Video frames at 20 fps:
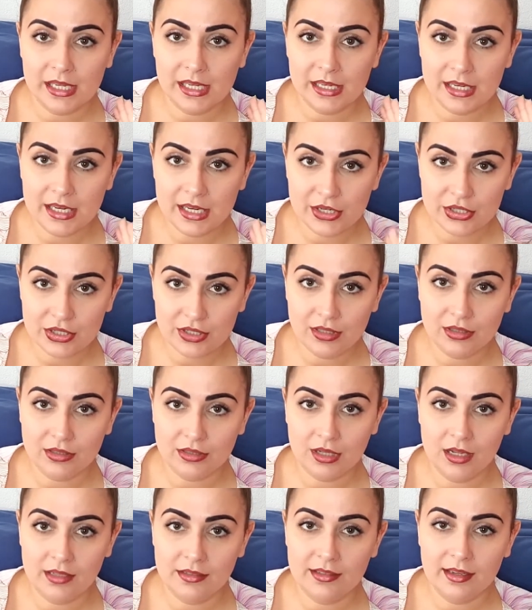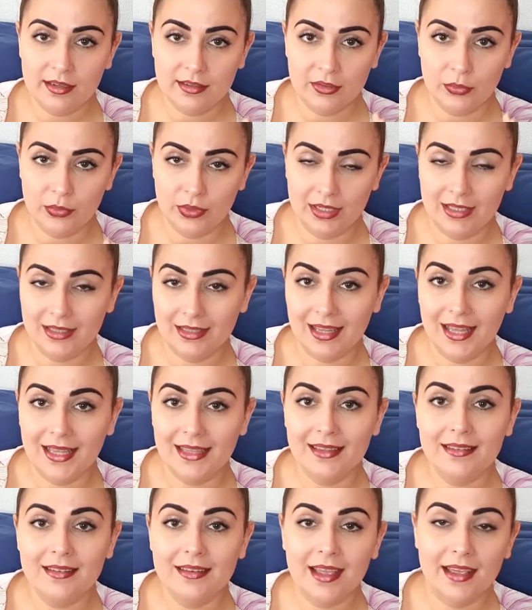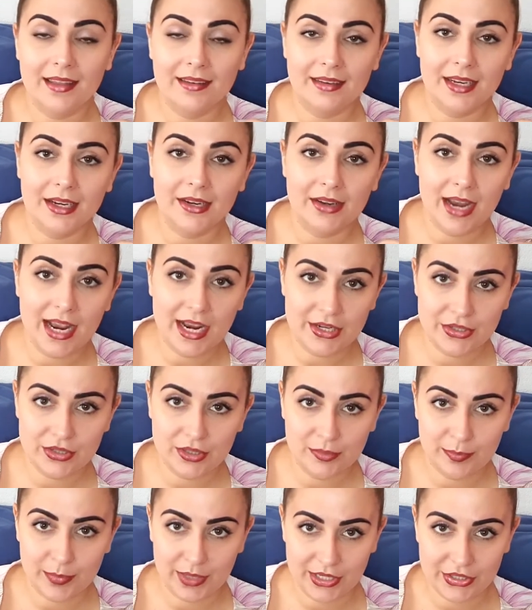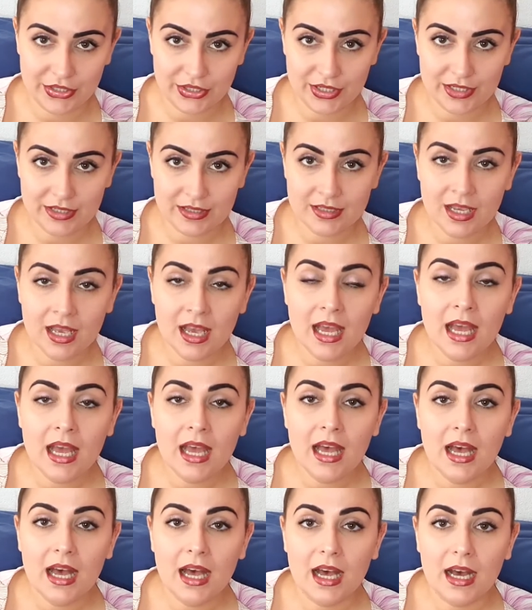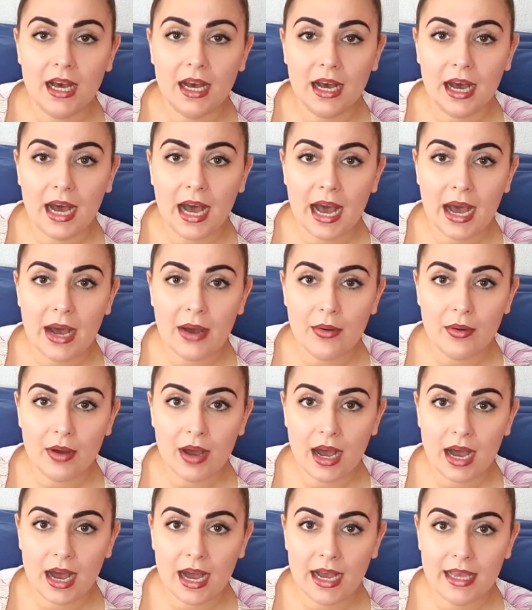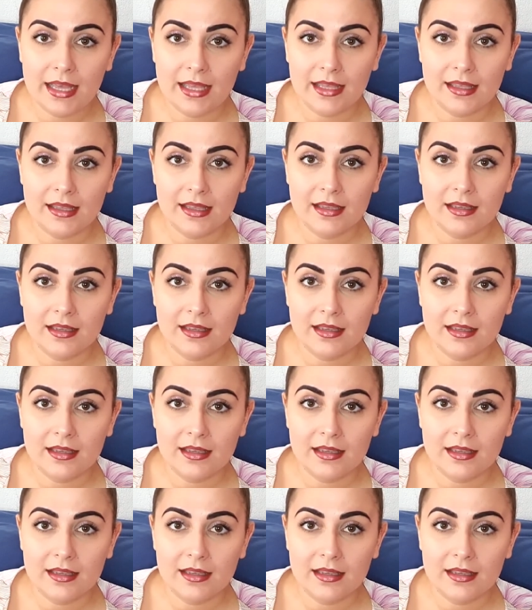initial contact with the client and their actual pictures, how I